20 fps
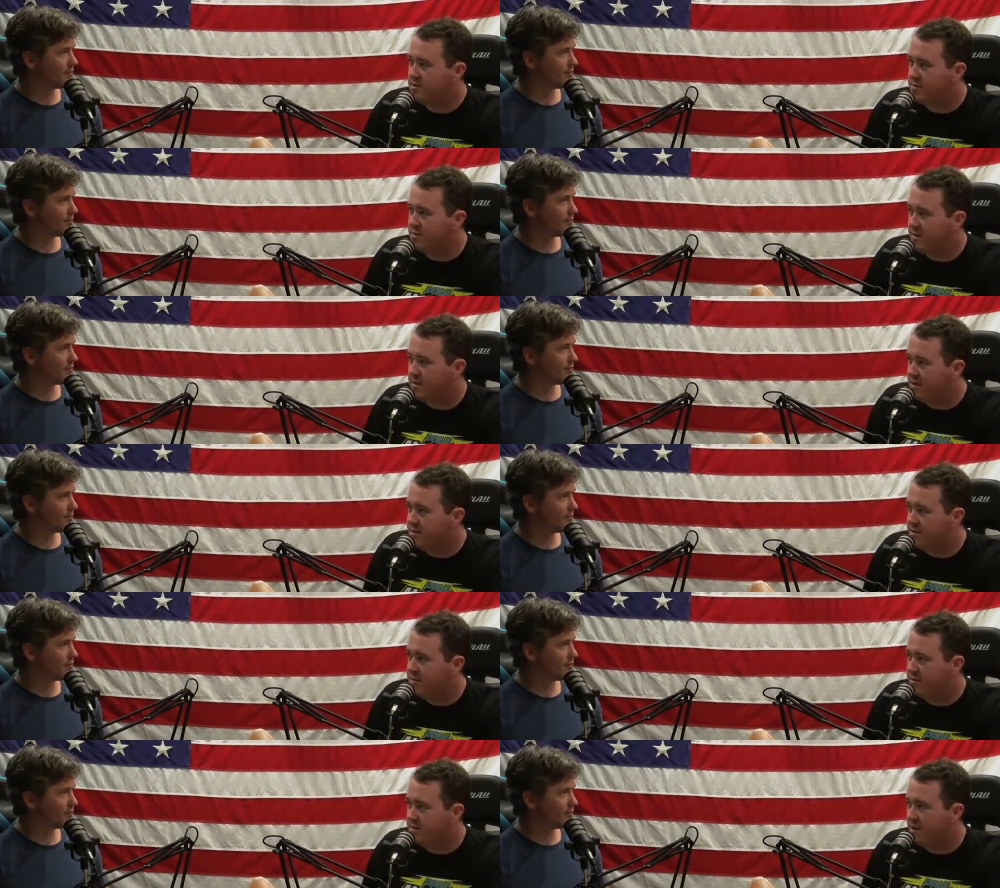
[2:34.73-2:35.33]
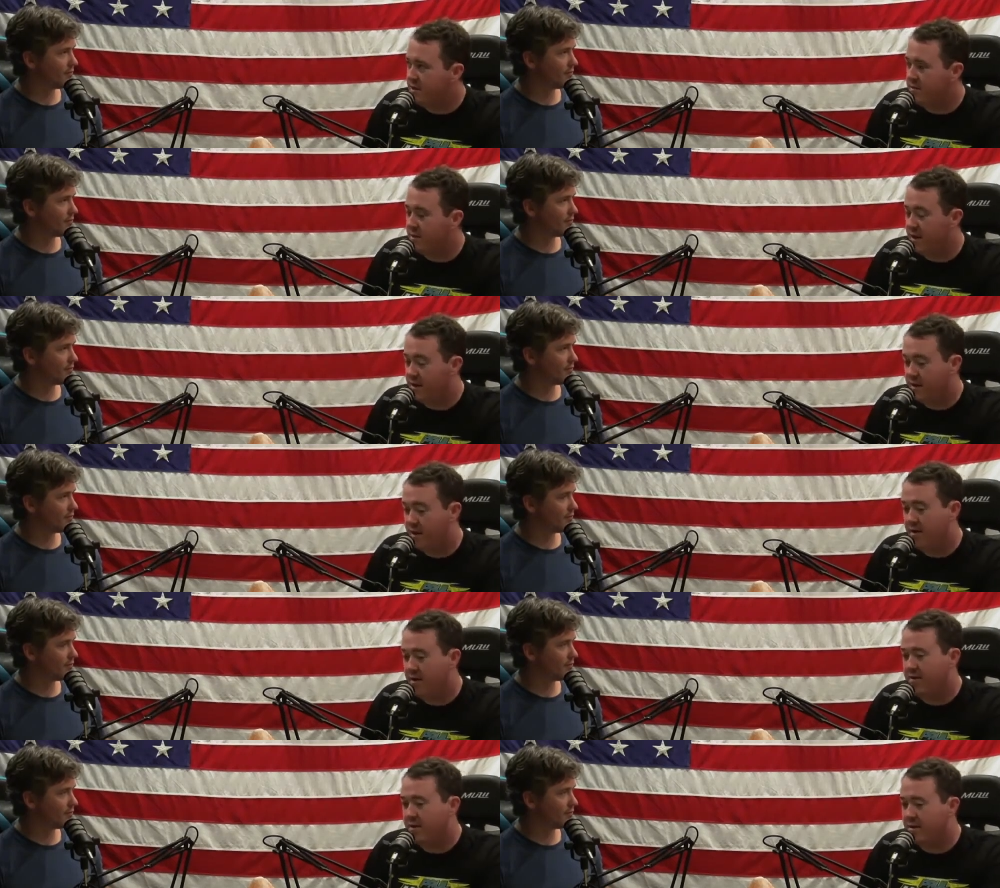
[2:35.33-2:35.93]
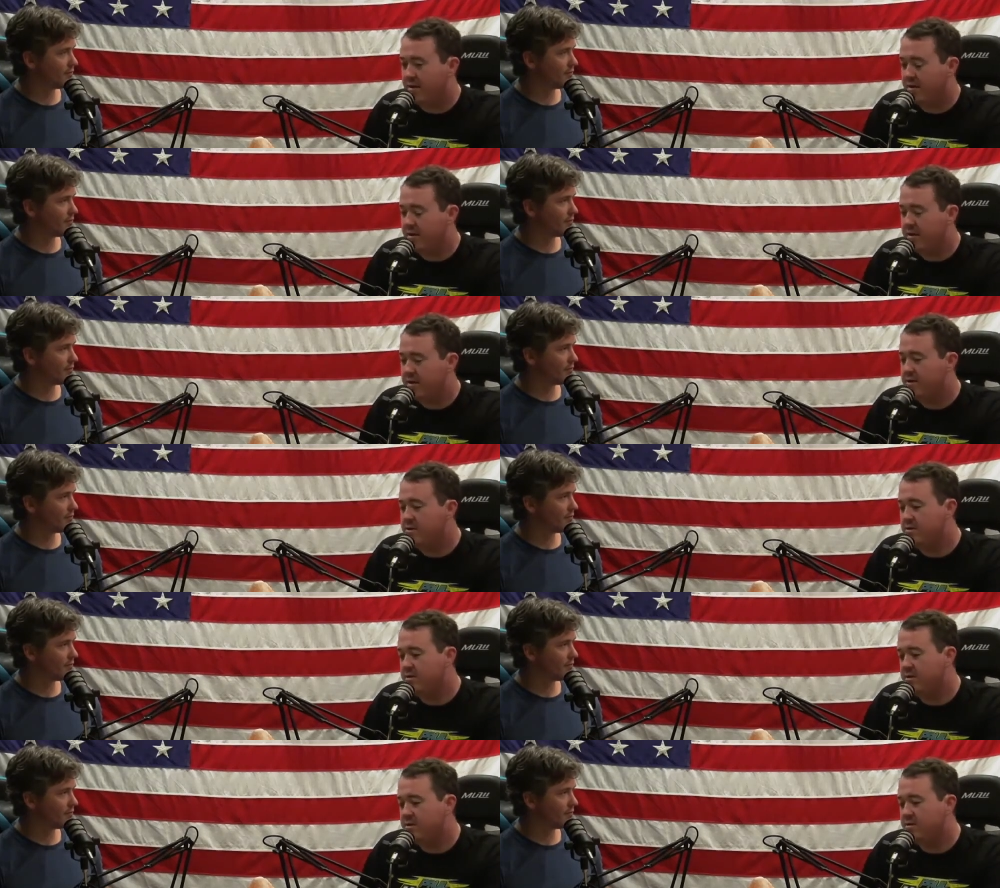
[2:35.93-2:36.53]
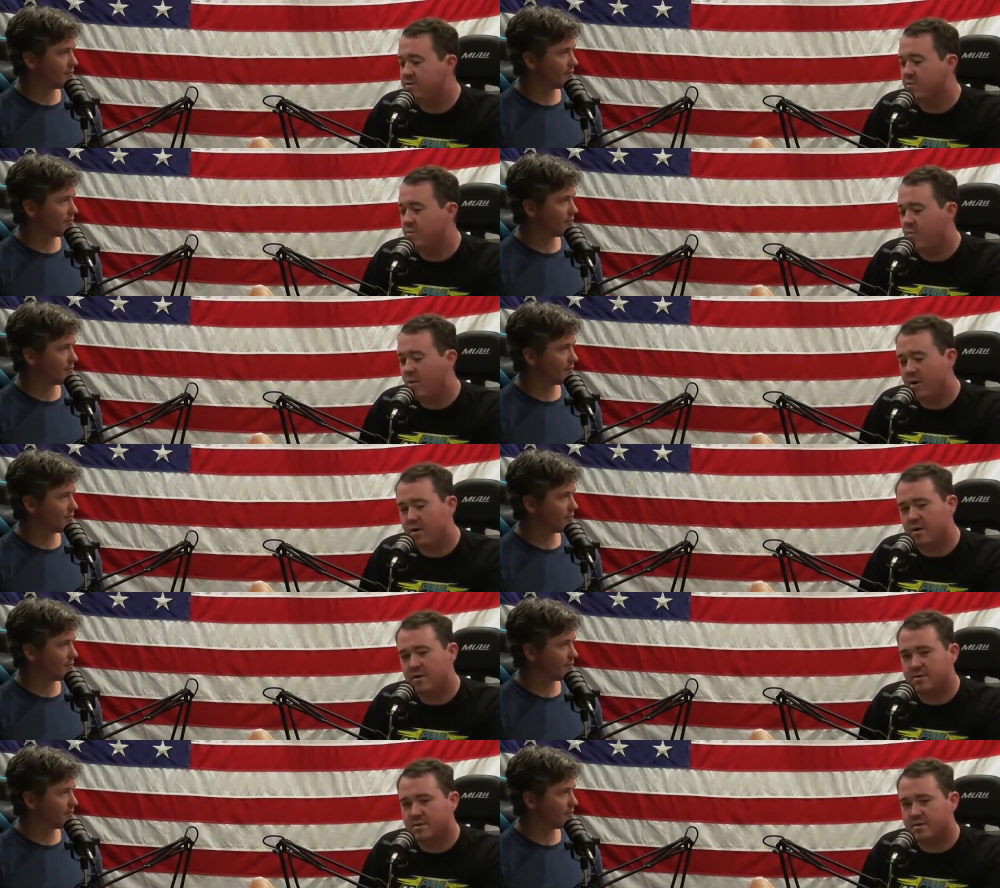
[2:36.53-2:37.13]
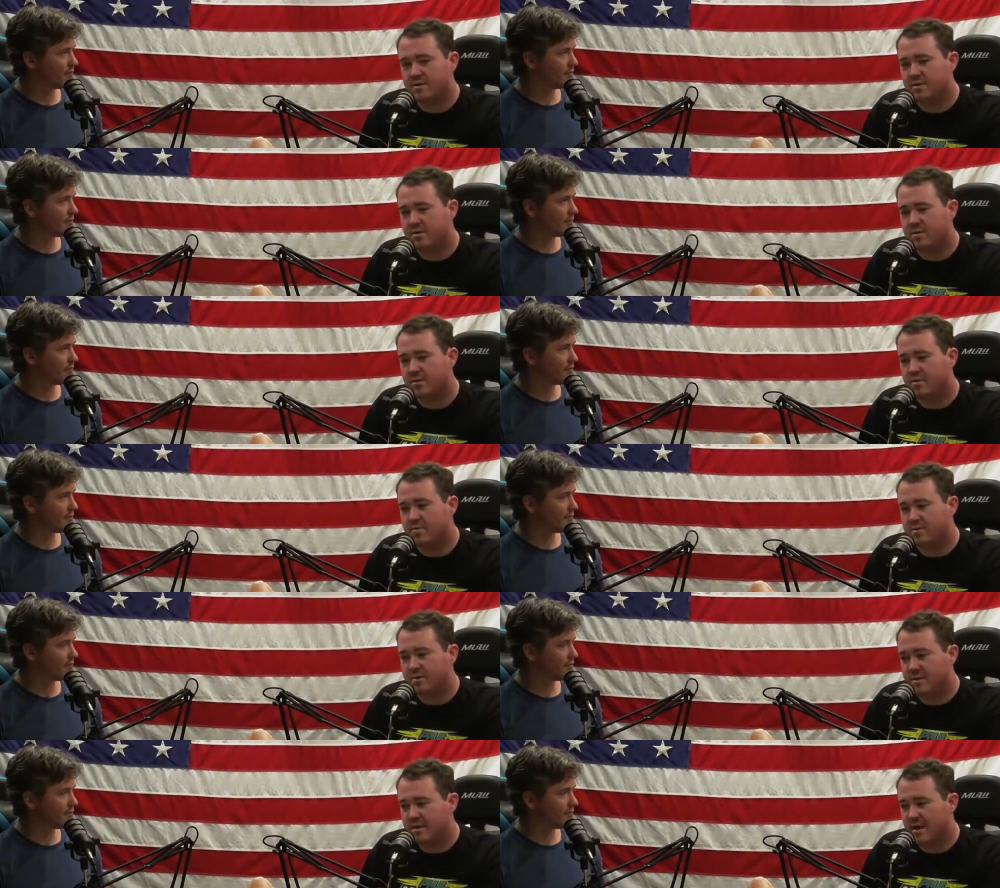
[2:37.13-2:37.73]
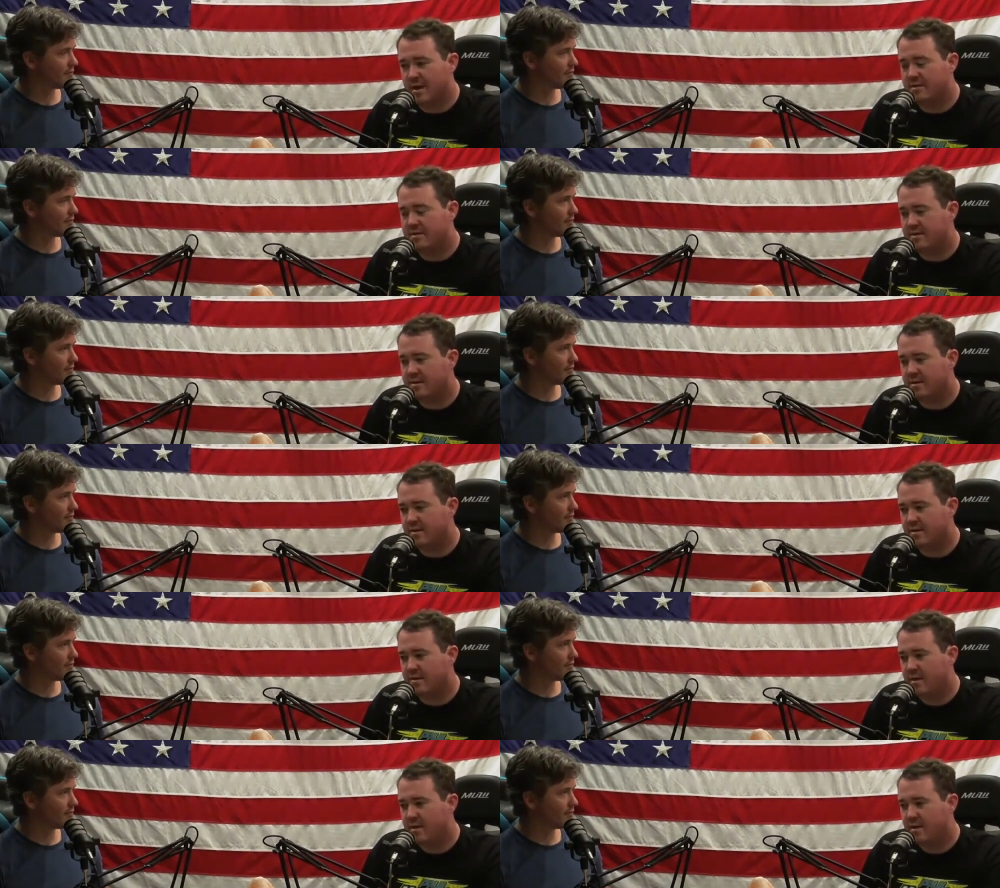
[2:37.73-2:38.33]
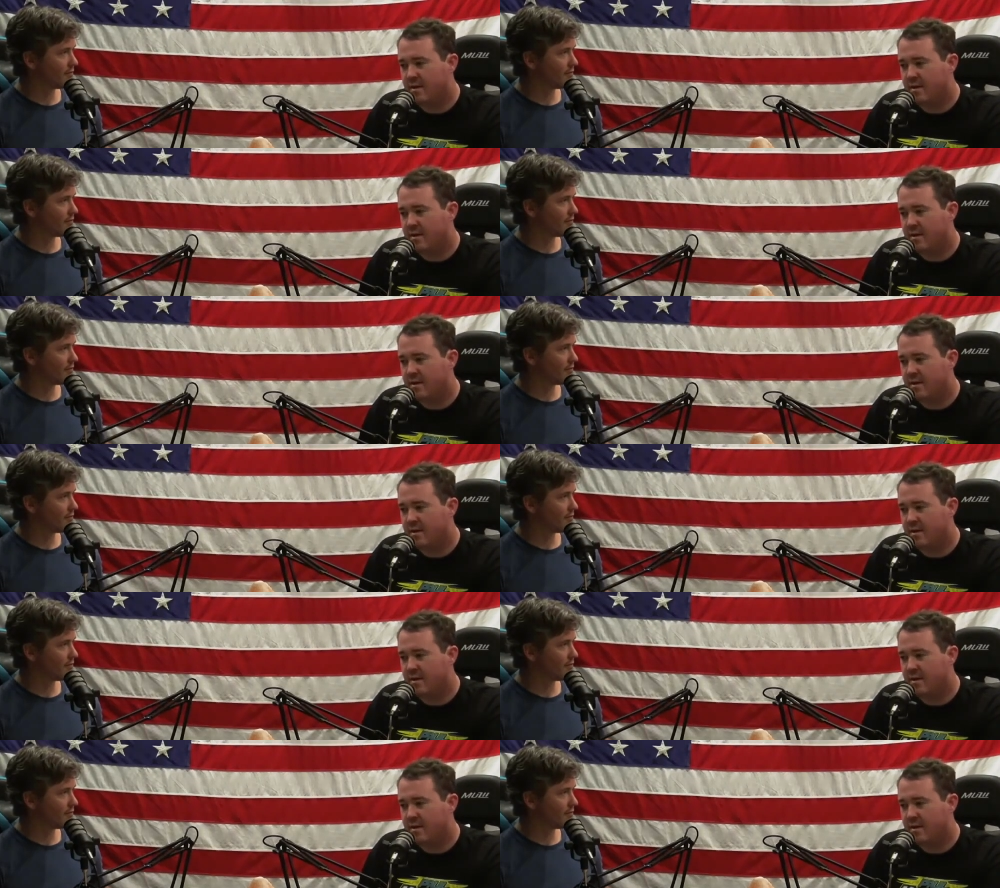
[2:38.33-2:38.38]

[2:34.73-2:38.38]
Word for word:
Speaker 1: and they just they were like, oh, they this one autistic girl was dancing